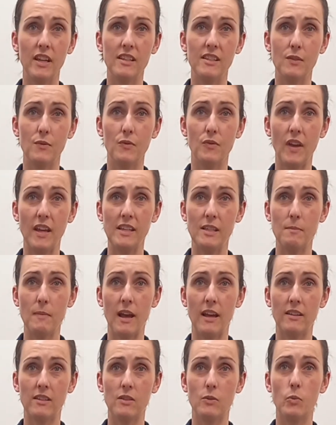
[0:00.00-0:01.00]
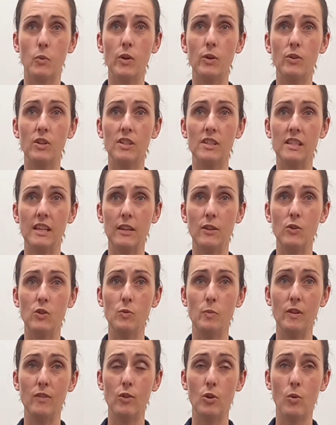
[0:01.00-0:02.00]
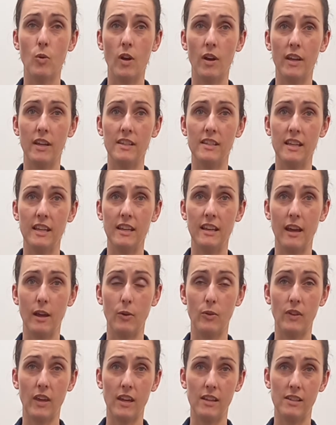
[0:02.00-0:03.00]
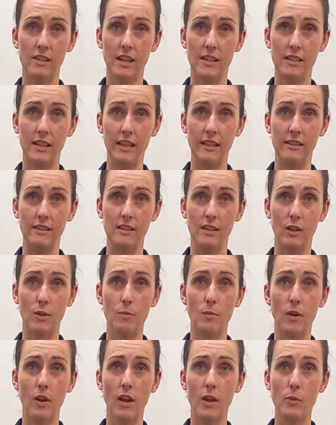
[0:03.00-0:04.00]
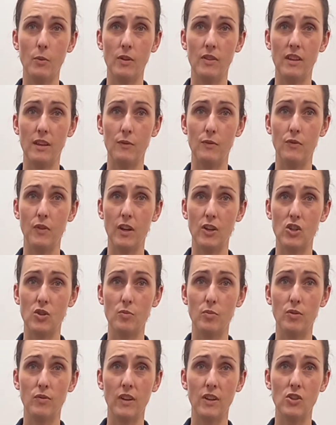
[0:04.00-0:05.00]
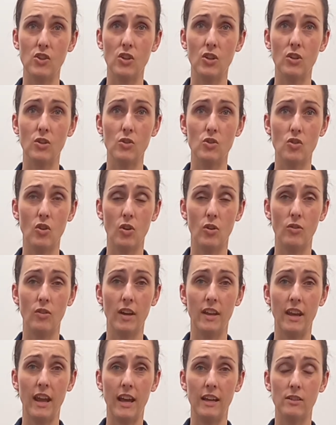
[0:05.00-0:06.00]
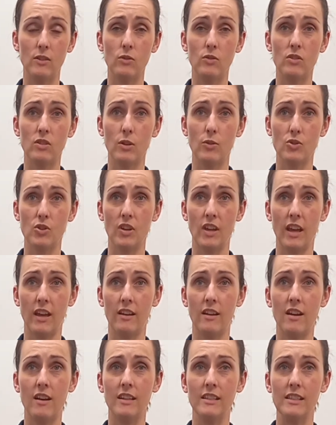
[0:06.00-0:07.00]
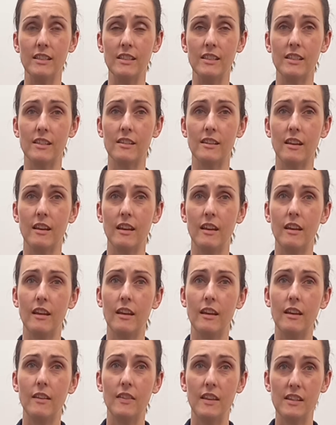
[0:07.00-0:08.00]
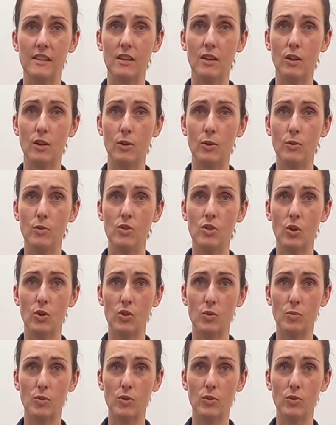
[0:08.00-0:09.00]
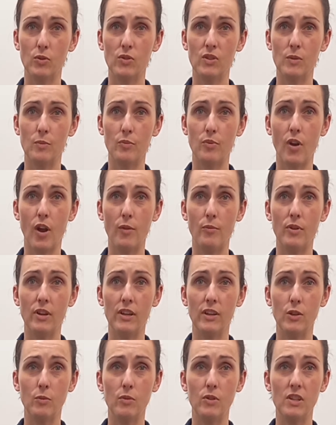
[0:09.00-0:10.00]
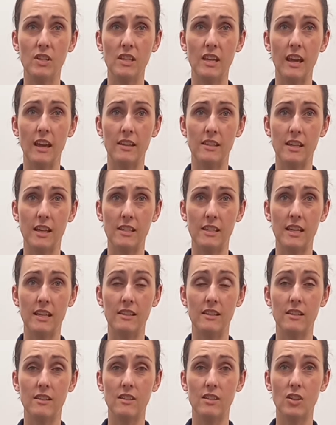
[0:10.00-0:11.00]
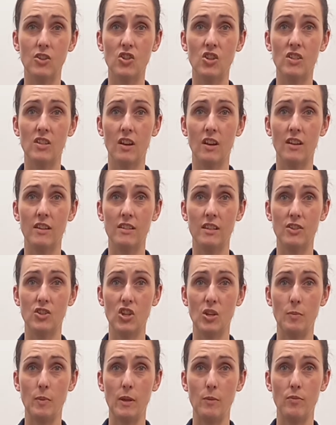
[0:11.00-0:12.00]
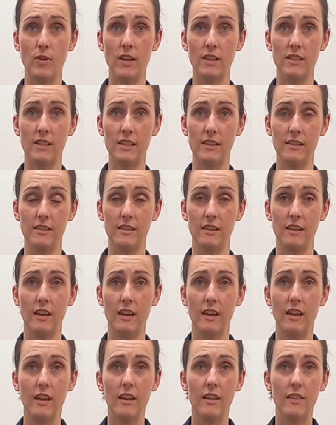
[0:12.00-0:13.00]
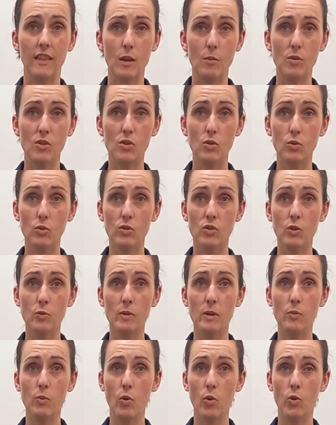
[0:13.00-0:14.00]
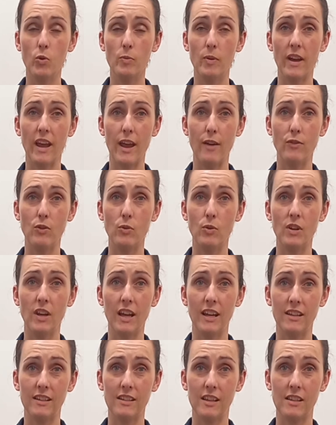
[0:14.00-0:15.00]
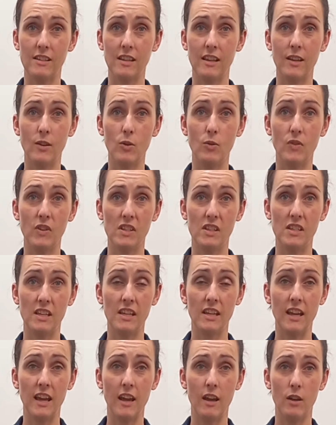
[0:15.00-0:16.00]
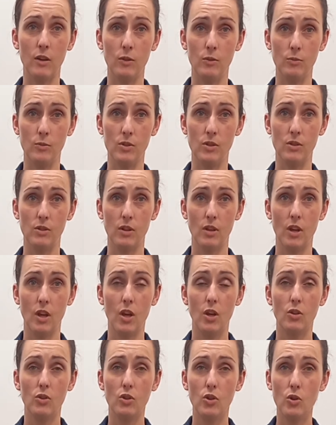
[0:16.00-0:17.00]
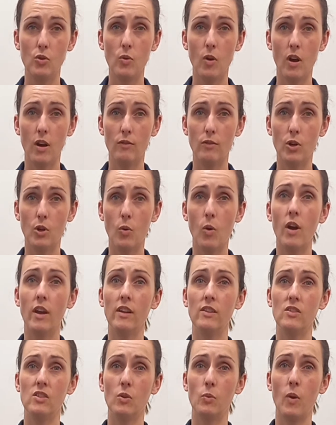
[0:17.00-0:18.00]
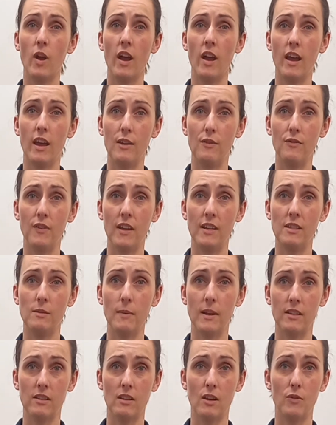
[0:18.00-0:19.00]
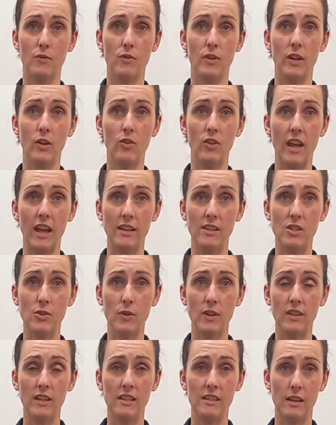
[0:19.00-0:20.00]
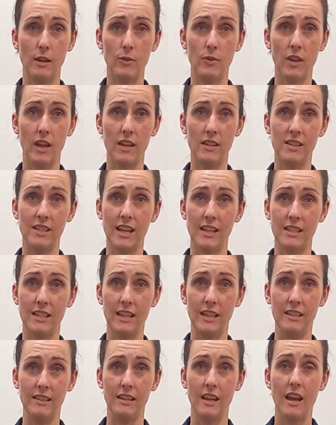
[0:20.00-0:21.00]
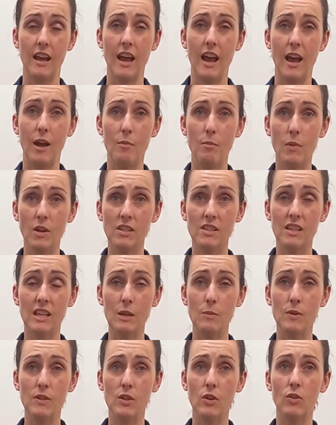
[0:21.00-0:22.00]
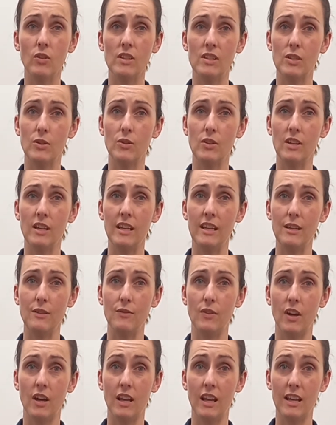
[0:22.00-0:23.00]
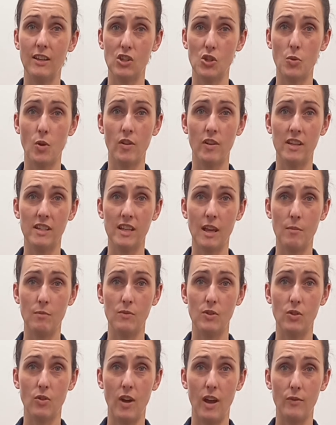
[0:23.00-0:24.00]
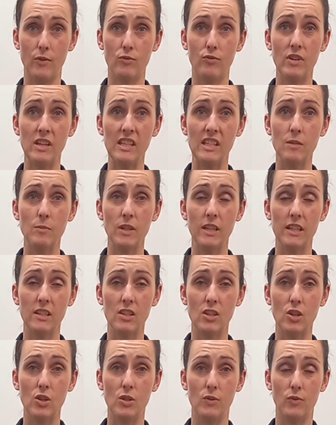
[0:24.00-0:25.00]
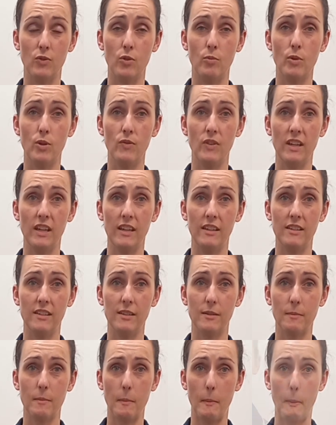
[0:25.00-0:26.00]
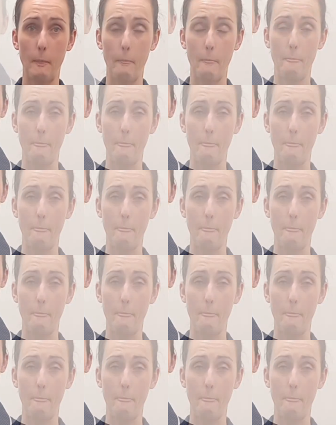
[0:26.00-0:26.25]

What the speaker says: and face masks will continue to be required in healthcare settings to comply with infection prevention control and adult social care guidance. This includes hospitals and primary and community care settings such as ours at GP practice. They must also be worn by everyone accessing or visiting care homes. You are required to wear a face mask covering on entering these healthcare settings and must keep it on until you leave unless you are exempt or have a reasonable excuse for removing it. You may